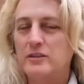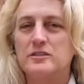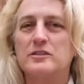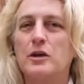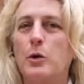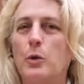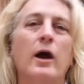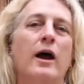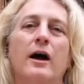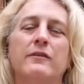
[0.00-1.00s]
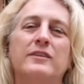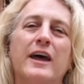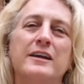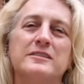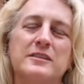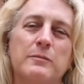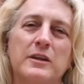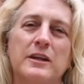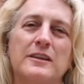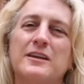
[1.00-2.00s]
So that's
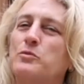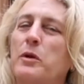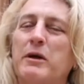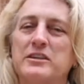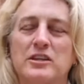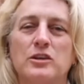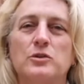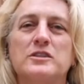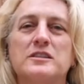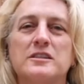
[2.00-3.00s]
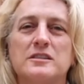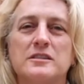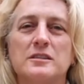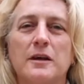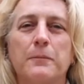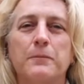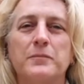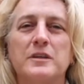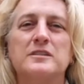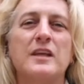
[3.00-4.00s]
something, that's what I'm asking you. Is
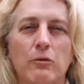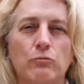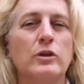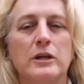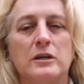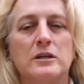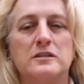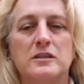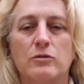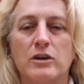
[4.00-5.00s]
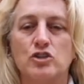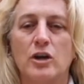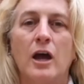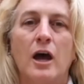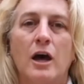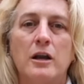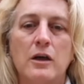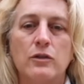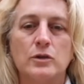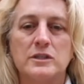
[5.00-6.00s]
that really a consideration?
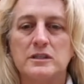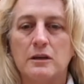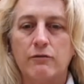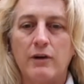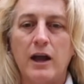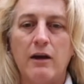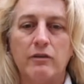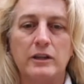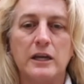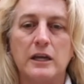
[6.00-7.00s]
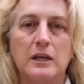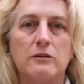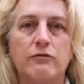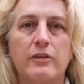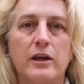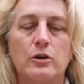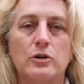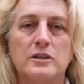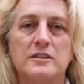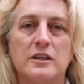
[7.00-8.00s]
Another is if I have a leaking inflator,
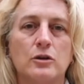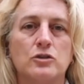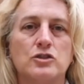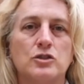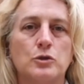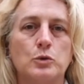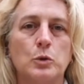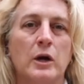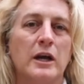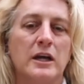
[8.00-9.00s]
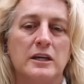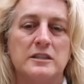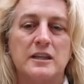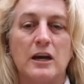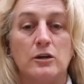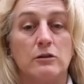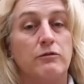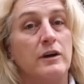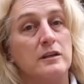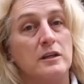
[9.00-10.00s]
is that going to
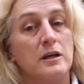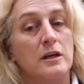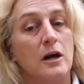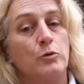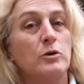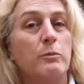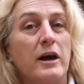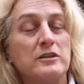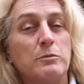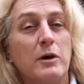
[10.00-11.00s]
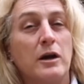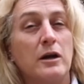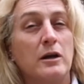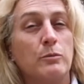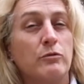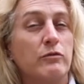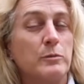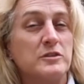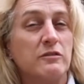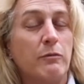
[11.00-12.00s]
affect or impact my
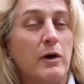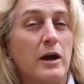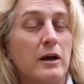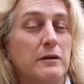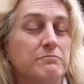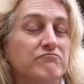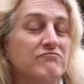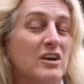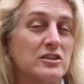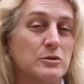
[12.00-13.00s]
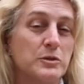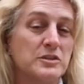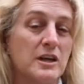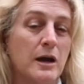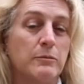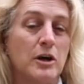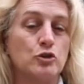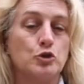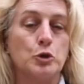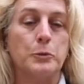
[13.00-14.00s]
performance of my octopus? I'm not
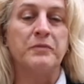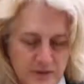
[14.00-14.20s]
sure.